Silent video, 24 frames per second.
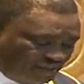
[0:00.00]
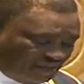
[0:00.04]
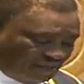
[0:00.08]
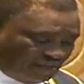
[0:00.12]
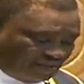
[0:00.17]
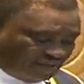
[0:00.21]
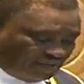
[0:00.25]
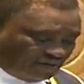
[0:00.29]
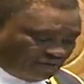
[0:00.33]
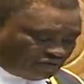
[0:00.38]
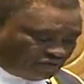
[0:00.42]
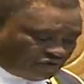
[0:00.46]

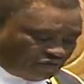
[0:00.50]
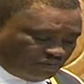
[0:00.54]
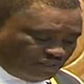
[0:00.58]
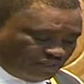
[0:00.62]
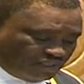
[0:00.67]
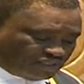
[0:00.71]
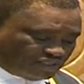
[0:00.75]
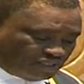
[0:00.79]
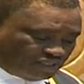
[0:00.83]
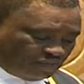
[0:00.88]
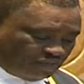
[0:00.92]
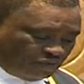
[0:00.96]
and the
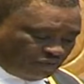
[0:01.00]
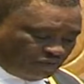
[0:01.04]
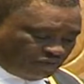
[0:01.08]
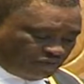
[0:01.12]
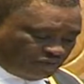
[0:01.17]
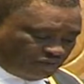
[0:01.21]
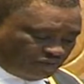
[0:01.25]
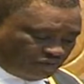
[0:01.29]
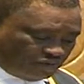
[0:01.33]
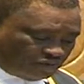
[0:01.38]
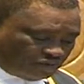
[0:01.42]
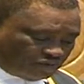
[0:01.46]
documents tabled
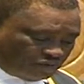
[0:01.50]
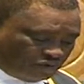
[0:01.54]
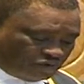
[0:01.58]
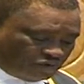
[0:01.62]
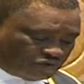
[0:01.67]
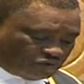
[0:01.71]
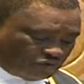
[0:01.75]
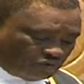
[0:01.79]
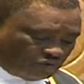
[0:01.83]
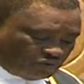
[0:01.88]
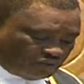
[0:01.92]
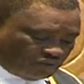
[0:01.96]
did not
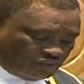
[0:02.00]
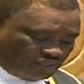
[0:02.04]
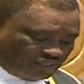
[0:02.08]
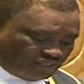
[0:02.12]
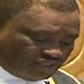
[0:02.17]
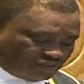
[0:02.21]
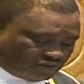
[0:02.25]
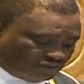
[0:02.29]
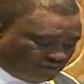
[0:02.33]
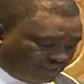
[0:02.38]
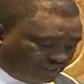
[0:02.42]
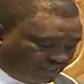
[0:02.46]
also
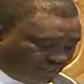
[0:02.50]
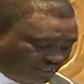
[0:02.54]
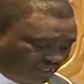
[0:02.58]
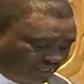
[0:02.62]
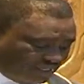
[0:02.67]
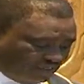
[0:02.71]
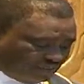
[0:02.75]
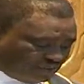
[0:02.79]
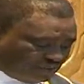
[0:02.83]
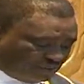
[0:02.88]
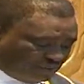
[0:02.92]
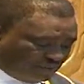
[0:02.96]
relate to the
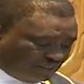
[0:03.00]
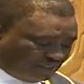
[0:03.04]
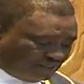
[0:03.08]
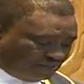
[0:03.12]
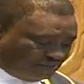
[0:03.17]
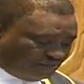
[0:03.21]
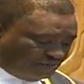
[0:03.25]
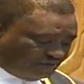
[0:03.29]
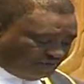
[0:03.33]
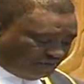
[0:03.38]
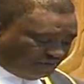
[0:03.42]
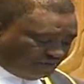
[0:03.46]
claims
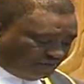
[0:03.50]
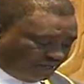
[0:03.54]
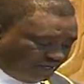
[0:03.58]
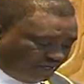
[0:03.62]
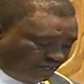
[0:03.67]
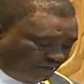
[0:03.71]
made before the